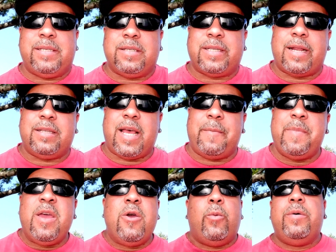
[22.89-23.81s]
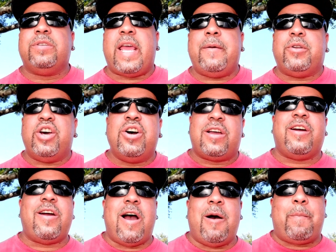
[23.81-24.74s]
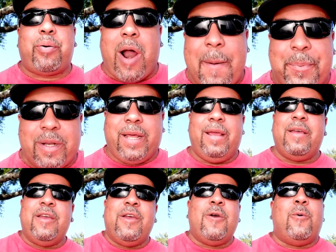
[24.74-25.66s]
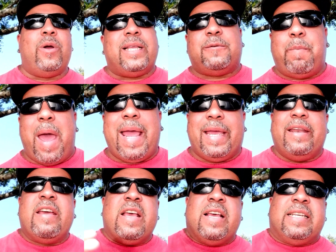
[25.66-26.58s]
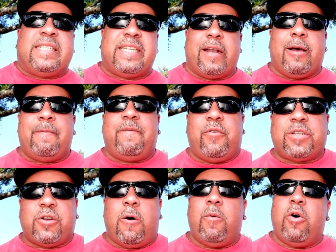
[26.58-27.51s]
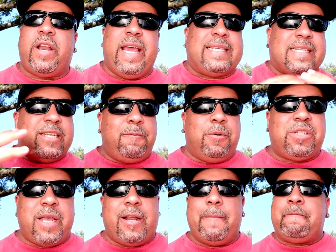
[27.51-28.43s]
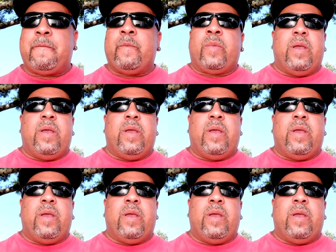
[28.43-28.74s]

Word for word: Eastern Standard Time, we was able to hook her up properly with this banging setup for saltwater. It's a simple setup.